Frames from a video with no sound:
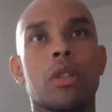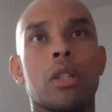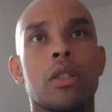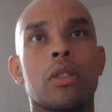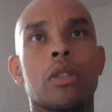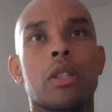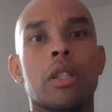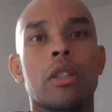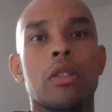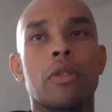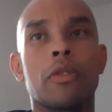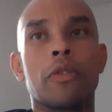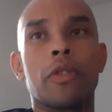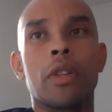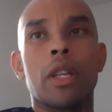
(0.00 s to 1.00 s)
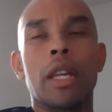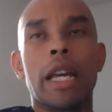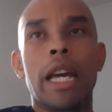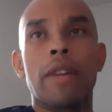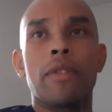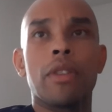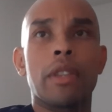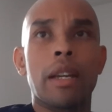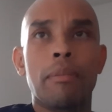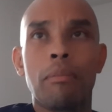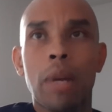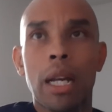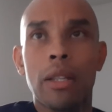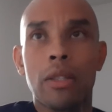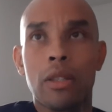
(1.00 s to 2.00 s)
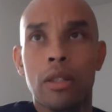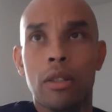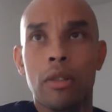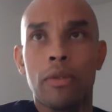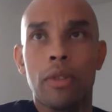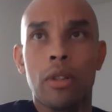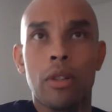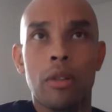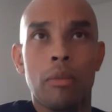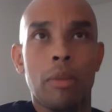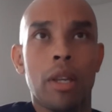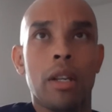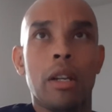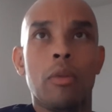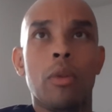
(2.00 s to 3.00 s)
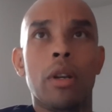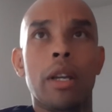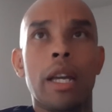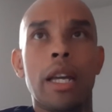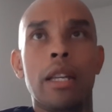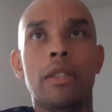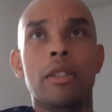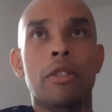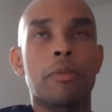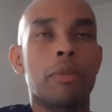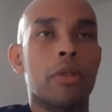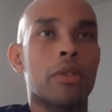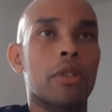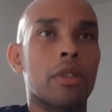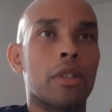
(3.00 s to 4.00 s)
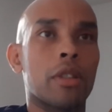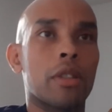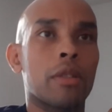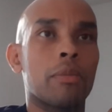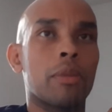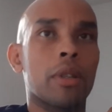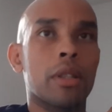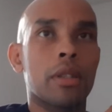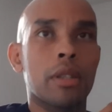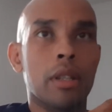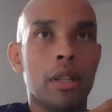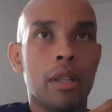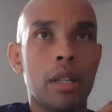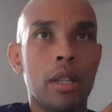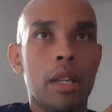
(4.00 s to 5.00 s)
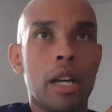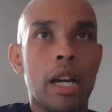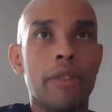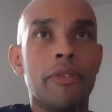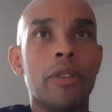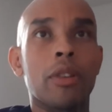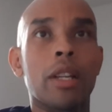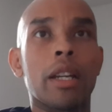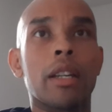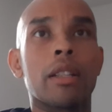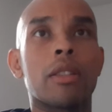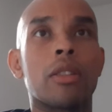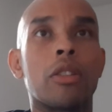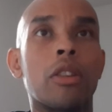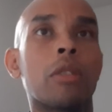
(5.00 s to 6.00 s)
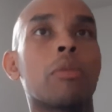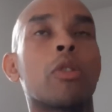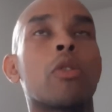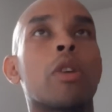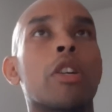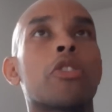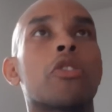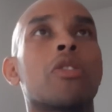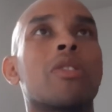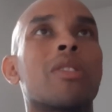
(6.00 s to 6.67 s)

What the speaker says: instead of having that mindset of, oh man, I want to ask this person this, but I feel like it's a dumb question.